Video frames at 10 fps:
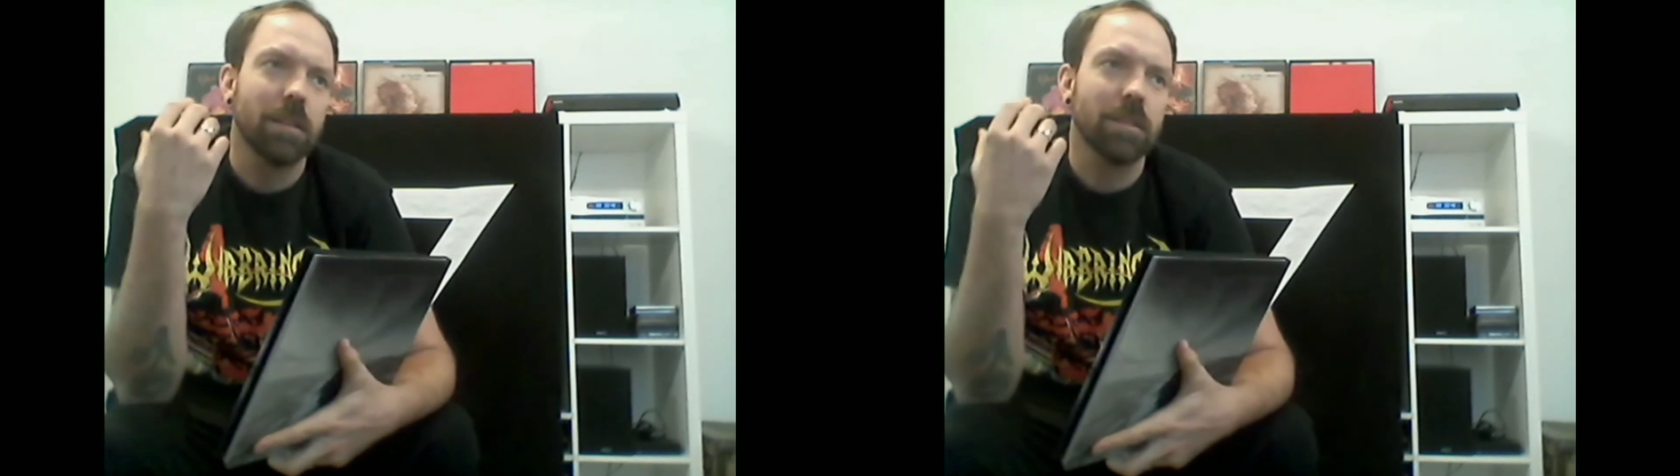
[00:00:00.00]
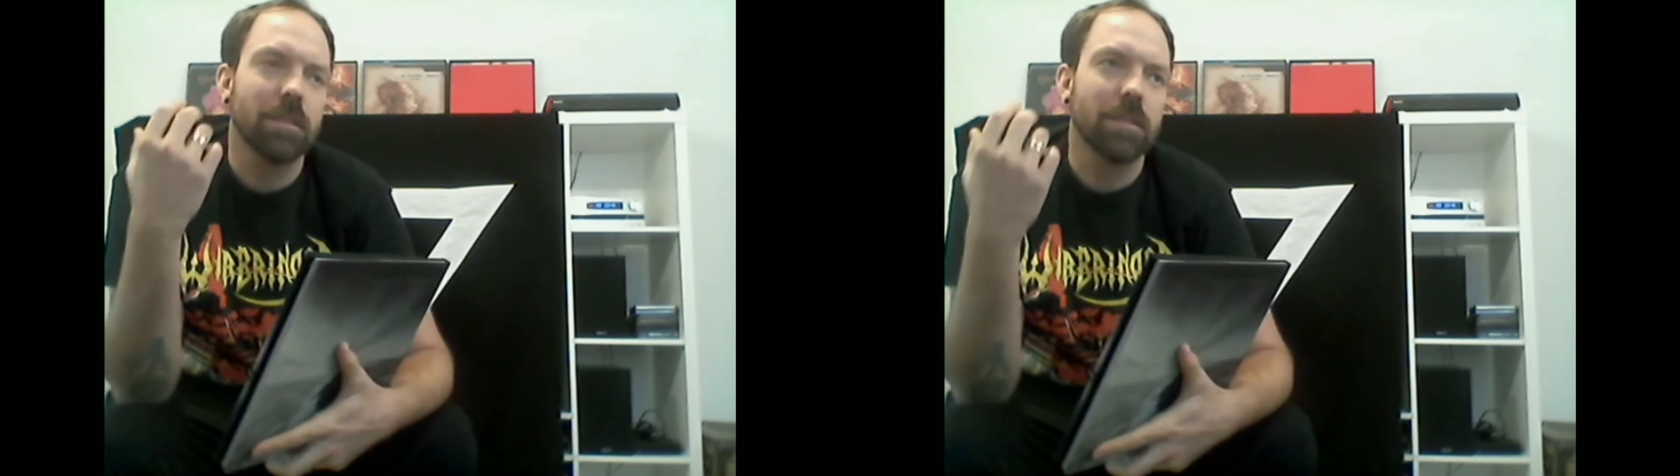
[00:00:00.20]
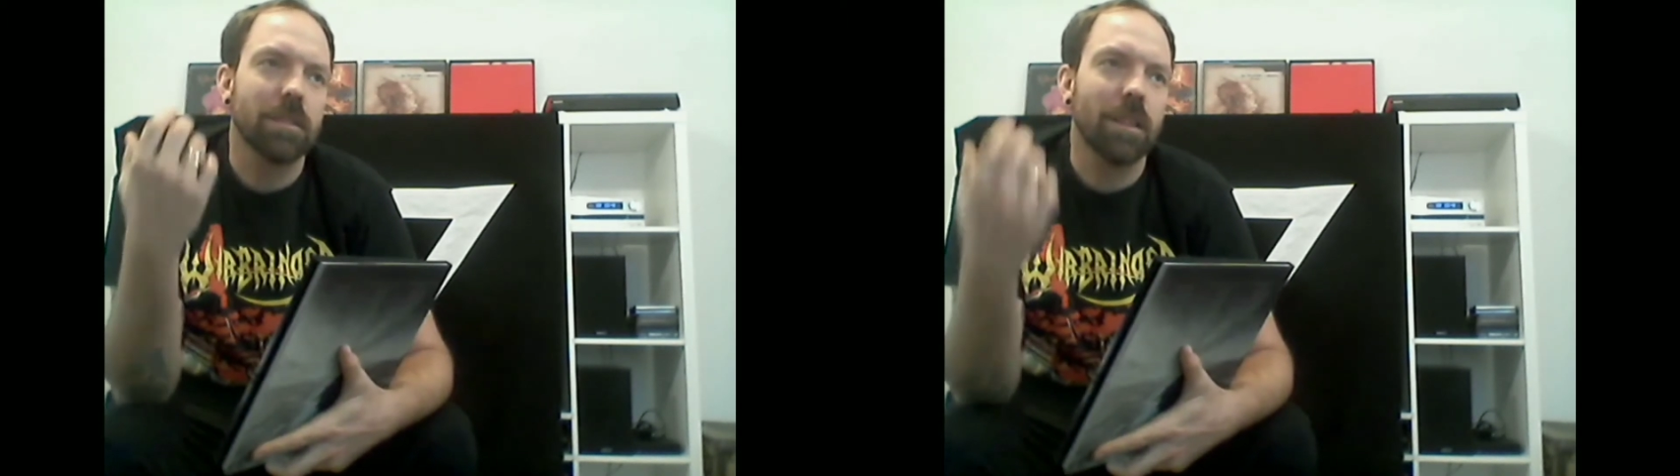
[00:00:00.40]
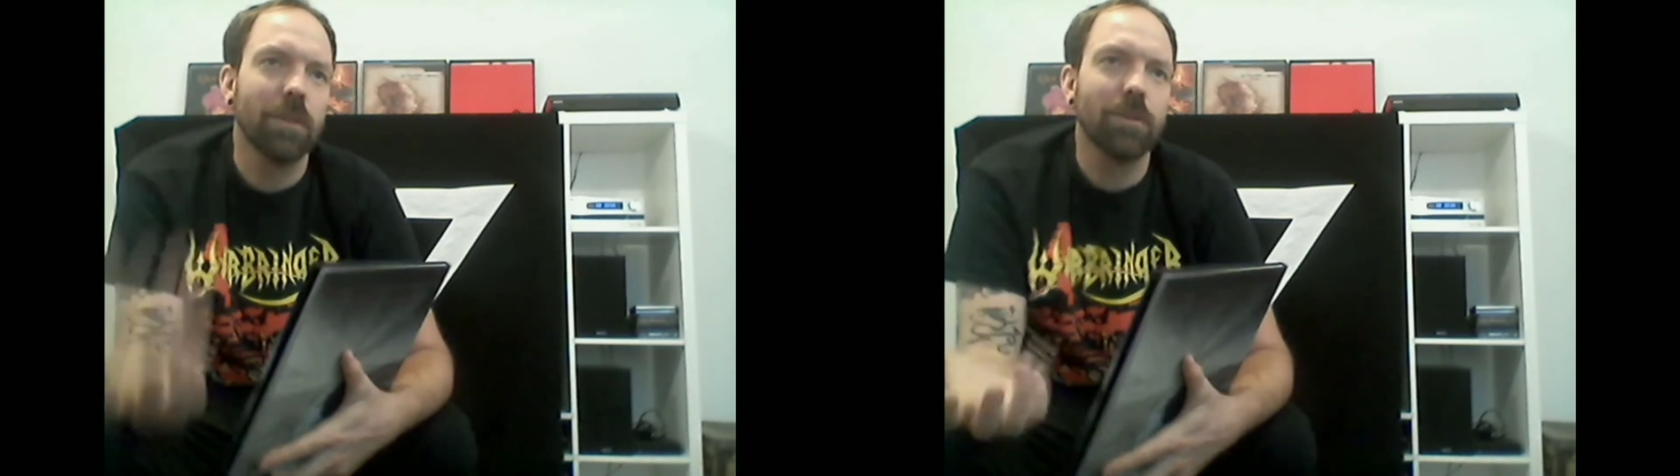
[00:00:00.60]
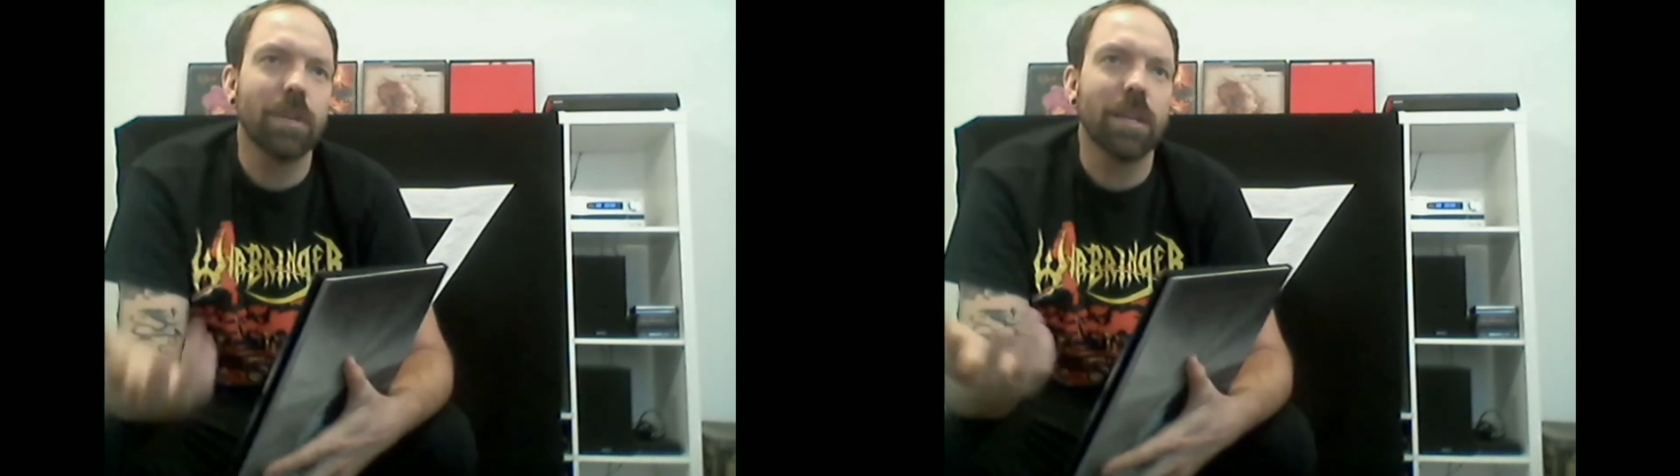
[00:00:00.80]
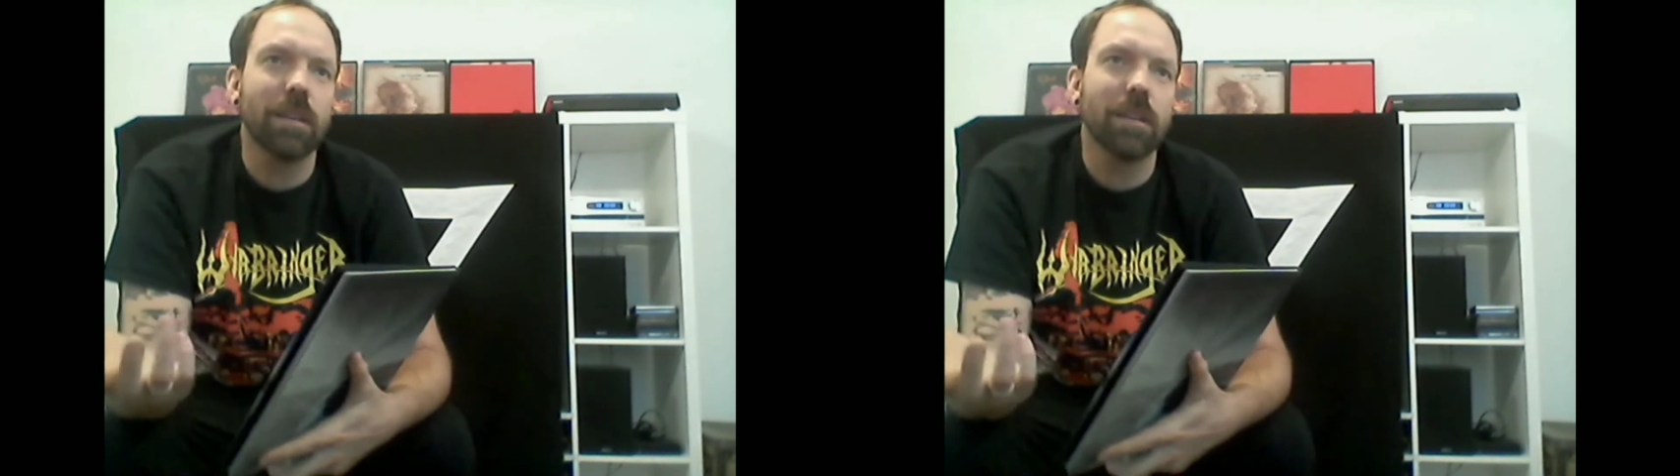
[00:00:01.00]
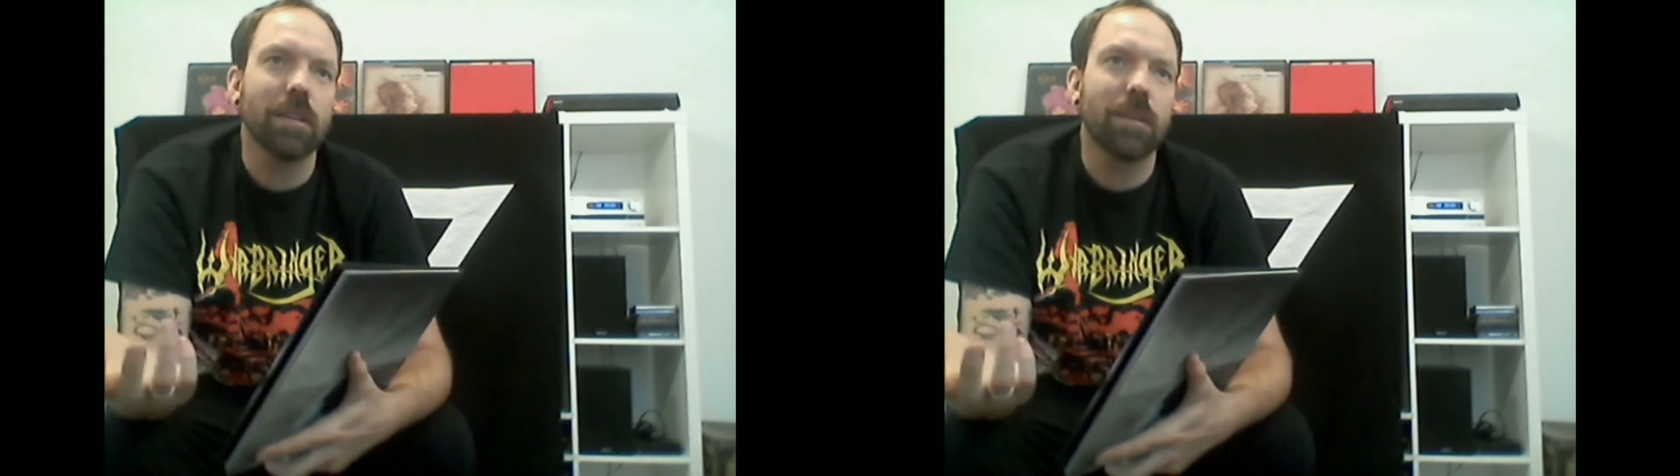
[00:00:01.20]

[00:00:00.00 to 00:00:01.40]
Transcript: and looking